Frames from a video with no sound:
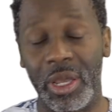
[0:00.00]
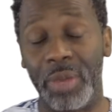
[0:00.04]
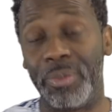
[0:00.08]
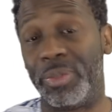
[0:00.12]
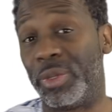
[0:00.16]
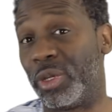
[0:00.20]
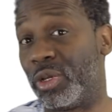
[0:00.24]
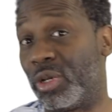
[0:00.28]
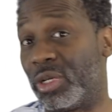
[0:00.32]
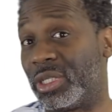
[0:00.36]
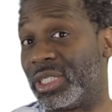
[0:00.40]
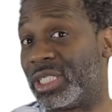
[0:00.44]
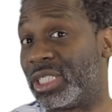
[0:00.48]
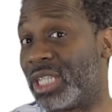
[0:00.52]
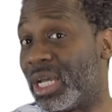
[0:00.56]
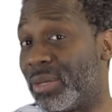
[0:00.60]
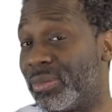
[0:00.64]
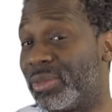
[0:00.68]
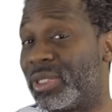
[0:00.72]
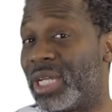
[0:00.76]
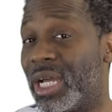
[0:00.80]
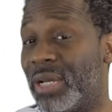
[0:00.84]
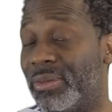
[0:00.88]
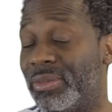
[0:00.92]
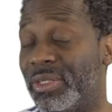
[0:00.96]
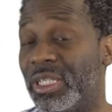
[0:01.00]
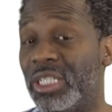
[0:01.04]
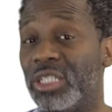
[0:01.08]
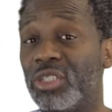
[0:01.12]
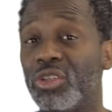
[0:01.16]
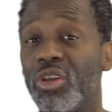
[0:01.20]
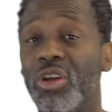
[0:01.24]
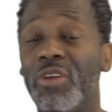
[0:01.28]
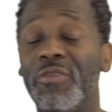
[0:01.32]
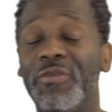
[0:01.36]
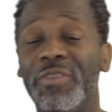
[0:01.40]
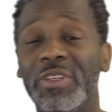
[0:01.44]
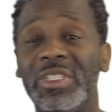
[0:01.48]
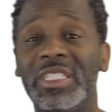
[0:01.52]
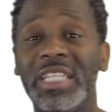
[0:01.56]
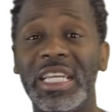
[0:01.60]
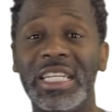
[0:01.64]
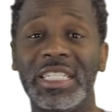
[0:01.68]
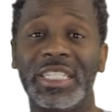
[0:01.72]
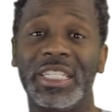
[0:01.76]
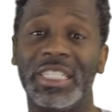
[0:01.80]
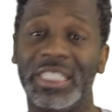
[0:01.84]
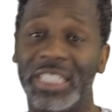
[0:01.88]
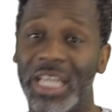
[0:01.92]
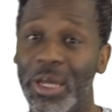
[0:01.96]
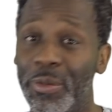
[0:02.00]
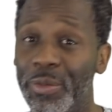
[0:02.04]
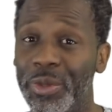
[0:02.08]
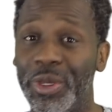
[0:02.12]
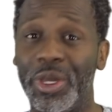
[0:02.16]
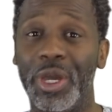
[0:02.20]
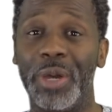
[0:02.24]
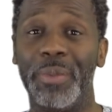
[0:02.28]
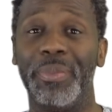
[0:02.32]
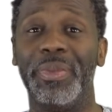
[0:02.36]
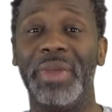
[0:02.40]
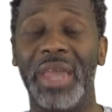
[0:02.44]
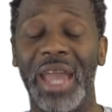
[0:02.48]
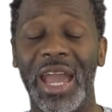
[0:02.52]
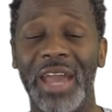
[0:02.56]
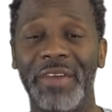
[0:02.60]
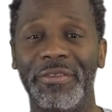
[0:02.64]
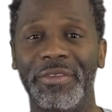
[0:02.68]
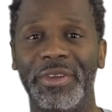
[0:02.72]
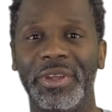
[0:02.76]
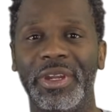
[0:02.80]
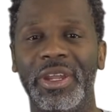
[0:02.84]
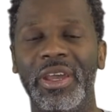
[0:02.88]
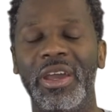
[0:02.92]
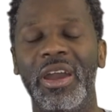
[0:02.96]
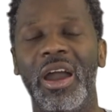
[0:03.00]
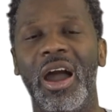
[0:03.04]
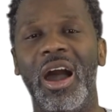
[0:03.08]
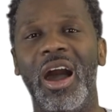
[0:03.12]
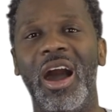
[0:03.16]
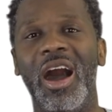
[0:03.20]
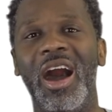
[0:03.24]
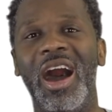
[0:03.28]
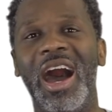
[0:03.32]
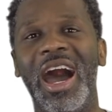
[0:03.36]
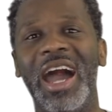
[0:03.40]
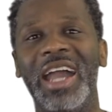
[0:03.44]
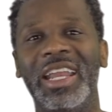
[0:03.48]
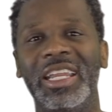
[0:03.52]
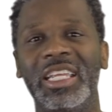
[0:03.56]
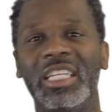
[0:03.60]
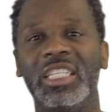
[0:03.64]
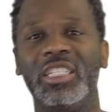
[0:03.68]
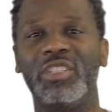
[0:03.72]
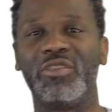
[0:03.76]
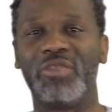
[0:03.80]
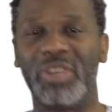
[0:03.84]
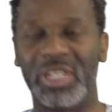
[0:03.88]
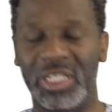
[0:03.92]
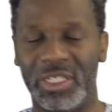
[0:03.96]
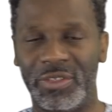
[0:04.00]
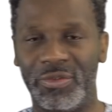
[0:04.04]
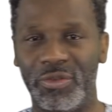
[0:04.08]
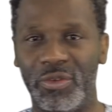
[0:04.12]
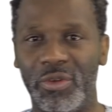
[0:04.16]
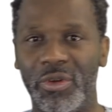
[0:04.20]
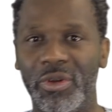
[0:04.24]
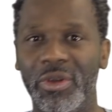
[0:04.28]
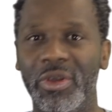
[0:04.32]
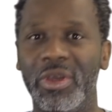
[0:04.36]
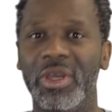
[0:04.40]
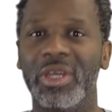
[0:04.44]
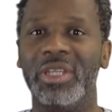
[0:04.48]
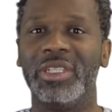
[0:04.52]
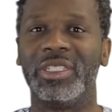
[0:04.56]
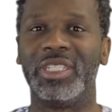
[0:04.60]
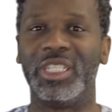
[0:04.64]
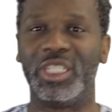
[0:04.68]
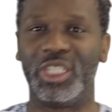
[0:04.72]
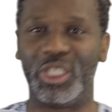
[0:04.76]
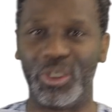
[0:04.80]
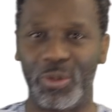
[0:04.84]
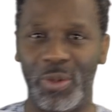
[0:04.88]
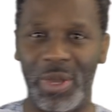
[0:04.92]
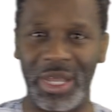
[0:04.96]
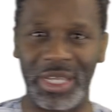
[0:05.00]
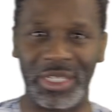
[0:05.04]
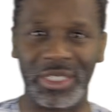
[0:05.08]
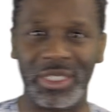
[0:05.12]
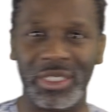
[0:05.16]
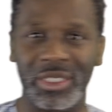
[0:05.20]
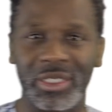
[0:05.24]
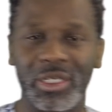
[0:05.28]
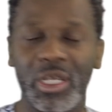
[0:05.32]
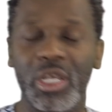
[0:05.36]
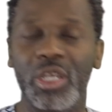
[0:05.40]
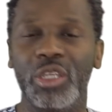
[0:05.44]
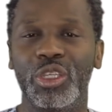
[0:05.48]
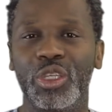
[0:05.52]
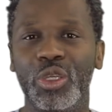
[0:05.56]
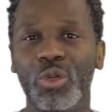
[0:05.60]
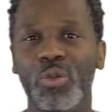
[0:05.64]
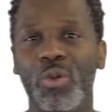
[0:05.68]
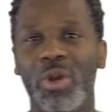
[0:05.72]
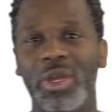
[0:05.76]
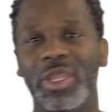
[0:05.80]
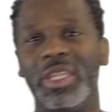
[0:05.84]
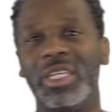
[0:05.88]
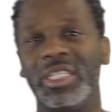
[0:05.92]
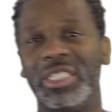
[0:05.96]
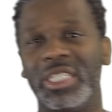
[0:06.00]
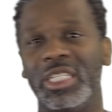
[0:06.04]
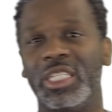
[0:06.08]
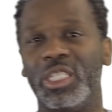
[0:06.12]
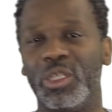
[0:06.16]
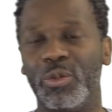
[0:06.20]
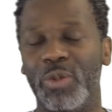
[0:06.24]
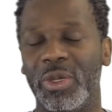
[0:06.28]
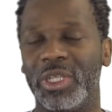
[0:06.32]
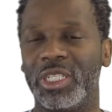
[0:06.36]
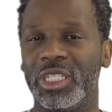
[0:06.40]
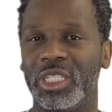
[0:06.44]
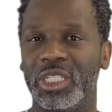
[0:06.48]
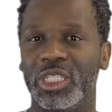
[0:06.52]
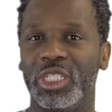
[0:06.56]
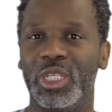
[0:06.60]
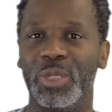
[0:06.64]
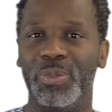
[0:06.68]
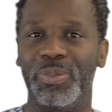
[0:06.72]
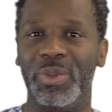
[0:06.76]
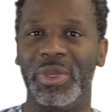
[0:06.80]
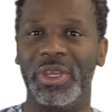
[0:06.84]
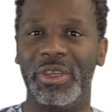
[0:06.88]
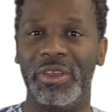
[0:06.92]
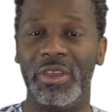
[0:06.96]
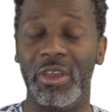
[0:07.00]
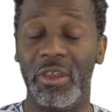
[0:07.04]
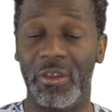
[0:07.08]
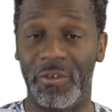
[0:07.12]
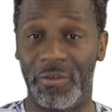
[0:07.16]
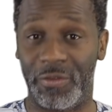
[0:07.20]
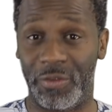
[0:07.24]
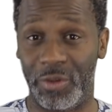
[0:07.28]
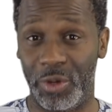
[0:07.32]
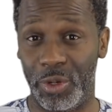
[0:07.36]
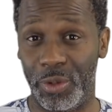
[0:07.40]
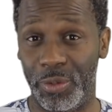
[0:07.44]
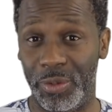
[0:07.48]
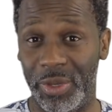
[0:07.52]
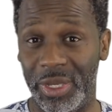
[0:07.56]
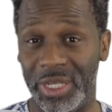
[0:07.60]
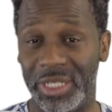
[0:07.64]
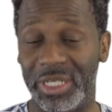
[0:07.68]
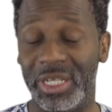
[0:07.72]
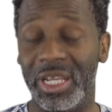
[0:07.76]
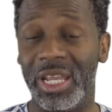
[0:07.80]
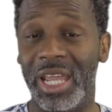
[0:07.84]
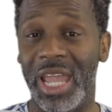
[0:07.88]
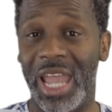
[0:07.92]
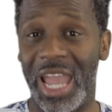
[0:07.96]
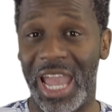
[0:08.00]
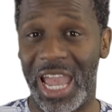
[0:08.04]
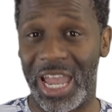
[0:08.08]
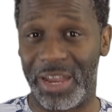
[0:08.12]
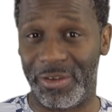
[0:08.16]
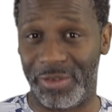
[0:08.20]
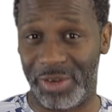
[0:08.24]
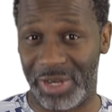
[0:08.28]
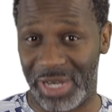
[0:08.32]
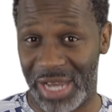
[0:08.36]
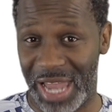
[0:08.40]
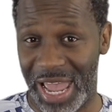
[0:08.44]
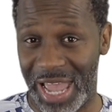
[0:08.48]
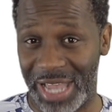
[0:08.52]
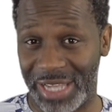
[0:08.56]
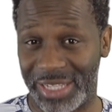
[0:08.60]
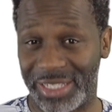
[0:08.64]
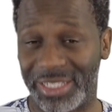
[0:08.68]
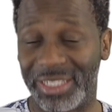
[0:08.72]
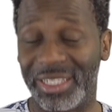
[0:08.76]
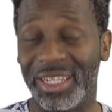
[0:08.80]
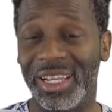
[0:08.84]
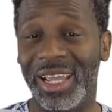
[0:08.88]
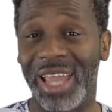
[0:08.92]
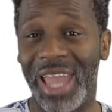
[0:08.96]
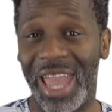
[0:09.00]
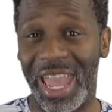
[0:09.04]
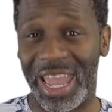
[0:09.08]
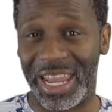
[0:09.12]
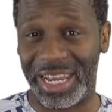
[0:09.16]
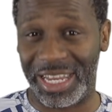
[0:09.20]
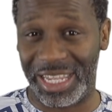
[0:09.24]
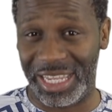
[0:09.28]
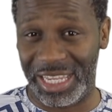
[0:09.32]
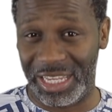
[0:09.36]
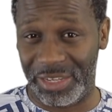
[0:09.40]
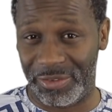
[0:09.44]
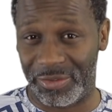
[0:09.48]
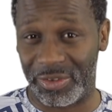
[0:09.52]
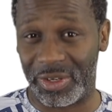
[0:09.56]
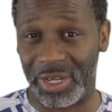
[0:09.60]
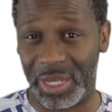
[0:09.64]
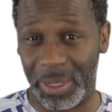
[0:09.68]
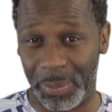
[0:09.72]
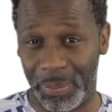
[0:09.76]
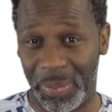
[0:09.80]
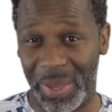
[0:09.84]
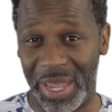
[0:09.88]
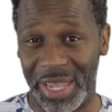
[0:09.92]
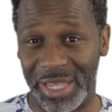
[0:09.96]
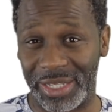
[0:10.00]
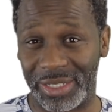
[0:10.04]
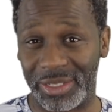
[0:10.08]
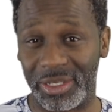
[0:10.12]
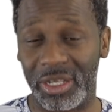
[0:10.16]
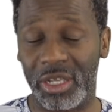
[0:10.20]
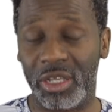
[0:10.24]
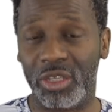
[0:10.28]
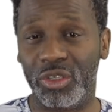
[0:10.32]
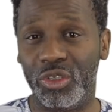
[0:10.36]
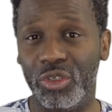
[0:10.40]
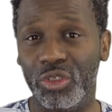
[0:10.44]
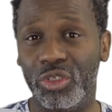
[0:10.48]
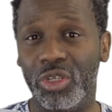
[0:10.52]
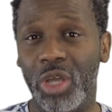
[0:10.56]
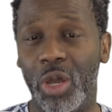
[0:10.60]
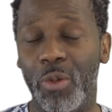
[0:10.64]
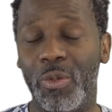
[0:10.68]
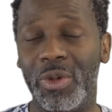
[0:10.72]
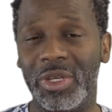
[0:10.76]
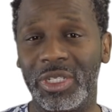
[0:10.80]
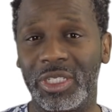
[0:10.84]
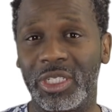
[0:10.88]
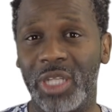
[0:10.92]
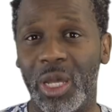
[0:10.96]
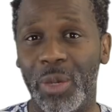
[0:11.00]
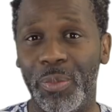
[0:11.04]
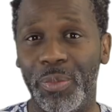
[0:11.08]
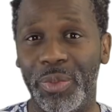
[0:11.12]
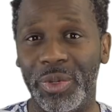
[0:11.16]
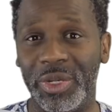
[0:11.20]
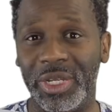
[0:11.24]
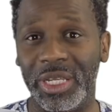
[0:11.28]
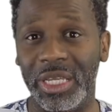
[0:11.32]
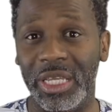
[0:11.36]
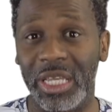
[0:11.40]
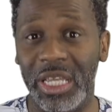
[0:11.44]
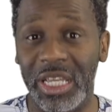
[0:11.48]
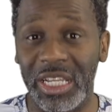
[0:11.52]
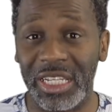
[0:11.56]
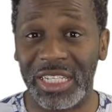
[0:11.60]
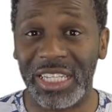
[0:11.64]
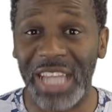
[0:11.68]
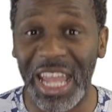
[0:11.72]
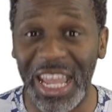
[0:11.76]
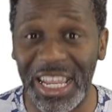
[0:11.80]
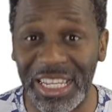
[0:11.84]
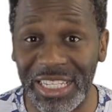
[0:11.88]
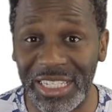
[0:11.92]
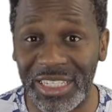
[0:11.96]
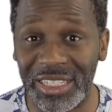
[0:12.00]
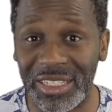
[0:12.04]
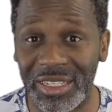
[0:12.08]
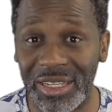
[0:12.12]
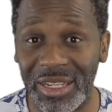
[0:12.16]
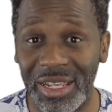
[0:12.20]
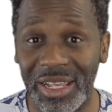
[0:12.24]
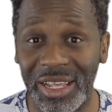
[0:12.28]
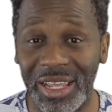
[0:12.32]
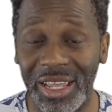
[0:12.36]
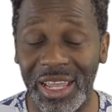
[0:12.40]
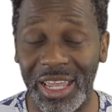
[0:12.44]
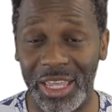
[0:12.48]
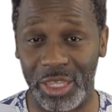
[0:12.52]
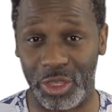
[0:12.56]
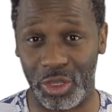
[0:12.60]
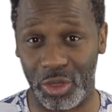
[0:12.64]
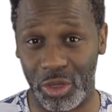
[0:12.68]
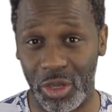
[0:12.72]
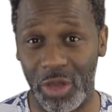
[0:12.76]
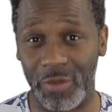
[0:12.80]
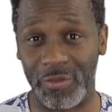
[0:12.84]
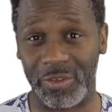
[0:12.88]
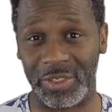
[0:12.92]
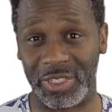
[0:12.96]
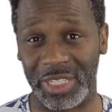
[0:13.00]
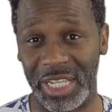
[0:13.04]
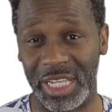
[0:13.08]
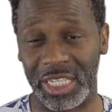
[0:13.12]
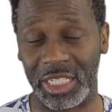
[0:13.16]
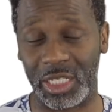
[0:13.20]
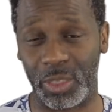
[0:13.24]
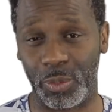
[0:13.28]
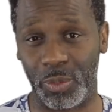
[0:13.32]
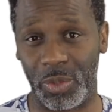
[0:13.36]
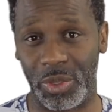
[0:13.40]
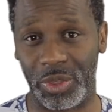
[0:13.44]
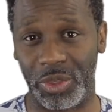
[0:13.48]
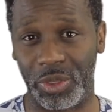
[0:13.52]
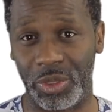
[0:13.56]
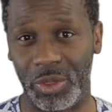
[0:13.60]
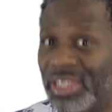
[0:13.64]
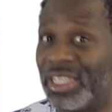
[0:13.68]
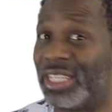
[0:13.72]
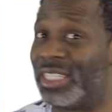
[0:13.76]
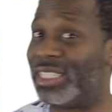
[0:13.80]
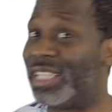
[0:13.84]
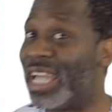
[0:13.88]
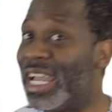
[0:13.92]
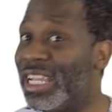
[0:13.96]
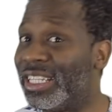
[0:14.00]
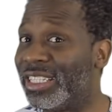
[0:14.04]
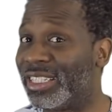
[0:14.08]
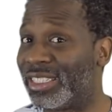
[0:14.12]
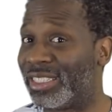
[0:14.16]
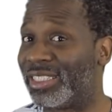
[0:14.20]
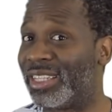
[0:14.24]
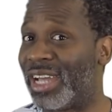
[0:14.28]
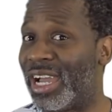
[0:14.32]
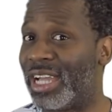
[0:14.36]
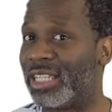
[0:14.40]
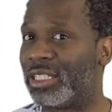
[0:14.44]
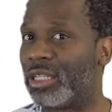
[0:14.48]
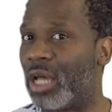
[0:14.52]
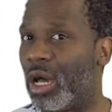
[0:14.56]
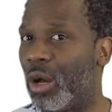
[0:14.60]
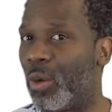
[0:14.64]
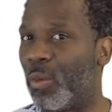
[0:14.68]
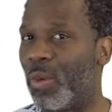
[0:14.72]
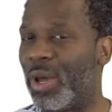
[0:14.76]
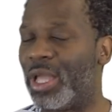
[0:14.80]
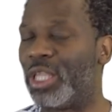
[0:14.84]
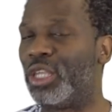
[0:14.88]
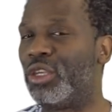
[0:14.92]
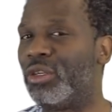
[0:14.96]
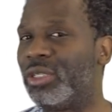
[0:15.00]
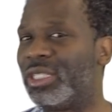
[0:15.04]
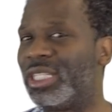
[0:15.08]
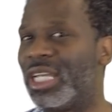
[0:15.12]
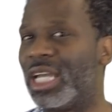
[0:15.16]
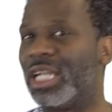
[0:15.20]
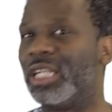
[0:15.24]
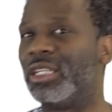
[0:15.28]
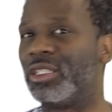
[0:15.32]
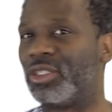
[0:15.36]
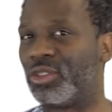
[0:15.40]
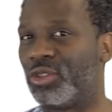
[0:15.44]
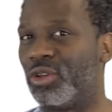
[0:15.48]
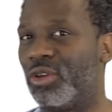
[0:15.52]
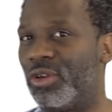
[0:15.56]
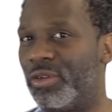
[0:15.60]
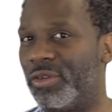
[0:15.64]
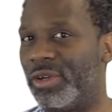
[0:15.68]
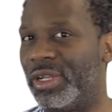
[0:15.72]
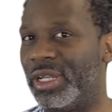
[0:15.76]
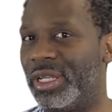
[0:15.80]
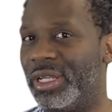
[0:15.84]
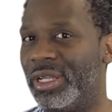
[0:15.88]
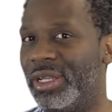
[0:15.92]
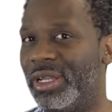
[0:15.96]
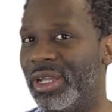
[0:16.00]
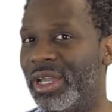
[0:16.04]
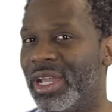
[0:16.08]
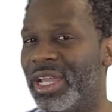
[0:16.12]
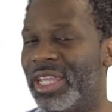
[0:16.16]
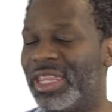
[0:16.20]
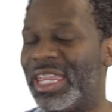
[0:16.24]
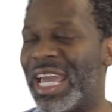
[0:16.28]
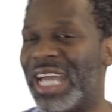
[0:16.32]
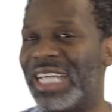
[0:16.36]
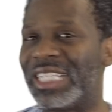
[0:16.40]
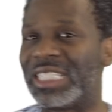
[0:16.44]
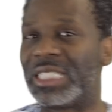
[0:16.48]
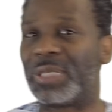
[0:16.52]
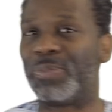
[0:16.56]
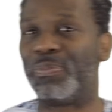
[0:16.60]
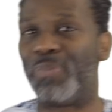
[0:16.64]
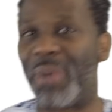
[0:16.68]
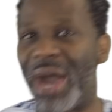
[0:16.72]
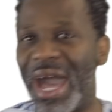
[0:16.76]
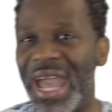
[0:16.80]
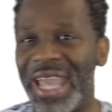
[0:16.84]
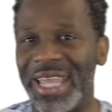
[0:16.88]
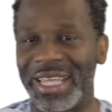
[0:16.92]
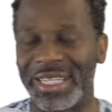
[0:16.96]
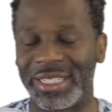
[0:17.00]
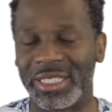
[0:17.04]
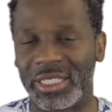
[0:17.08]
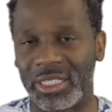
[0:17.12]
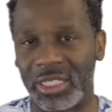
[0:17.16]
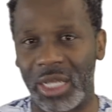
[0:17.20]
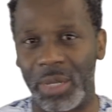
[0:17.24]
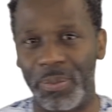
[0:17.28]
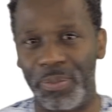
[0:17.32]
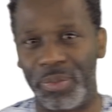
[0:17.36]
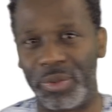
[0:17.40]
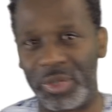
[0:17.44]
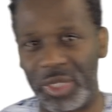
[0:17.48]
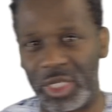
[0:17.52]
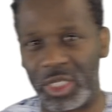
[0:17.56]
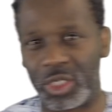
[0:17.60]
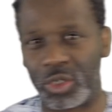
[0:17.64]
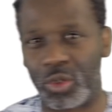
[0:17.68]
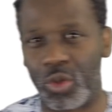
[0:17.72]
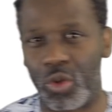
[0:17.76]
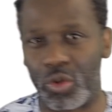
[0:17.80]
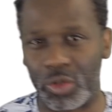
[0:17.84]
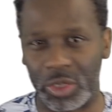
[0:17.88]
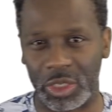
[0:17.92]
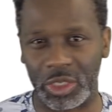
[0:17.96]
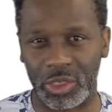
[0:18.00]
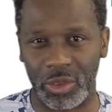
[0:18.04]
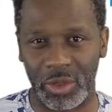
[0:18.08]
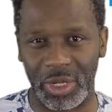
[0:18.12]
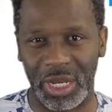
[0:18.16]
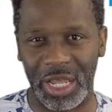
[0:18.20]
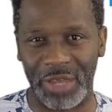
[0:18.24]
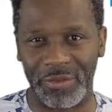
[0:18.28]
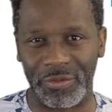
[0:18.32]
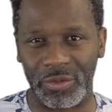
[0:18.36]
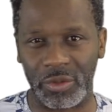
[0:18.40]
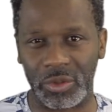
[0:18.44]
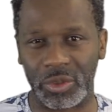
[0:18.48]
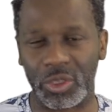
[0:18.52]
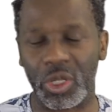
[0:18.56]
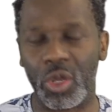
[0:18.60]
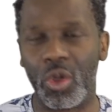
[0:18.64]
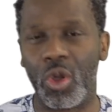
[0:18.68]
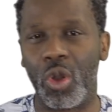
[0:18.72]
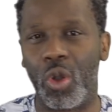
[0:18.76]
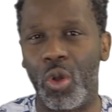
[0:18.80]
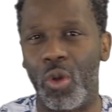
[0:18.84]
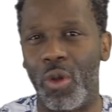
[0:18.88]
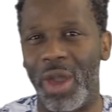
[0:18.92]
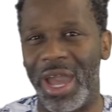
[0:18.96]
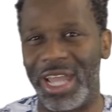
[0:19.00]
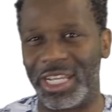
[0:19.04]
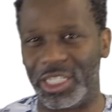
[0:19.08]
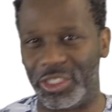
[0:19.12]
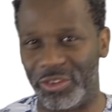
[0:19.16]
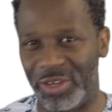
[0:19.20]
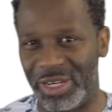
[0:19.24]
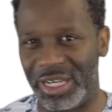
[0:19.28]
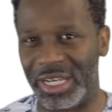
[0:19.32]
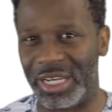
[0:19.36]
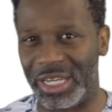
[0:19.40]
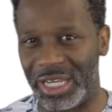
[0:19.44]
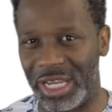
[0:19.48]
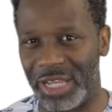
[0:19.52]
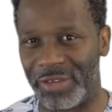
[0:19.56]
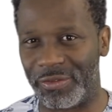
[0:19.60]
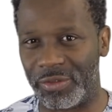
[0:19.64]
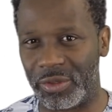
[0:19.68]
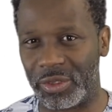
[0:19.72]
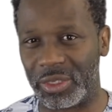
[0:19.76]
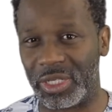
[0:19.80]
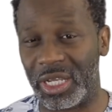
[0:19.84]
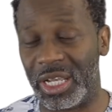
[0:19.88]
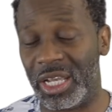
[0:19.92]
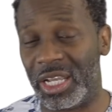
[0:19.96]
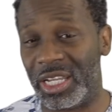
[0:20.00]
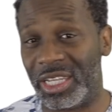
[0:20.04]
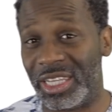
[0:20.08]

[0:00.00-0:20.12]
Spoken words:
Because sometimes these conversations that we're going to be having are highly stressful situations. You want the situation to be fluid and relaxed and evenly paced. You don't want somebody tense in the conversation with you. The danger signs are when you tell a story that spikes somebody's cortisol levels or adrenaline levels.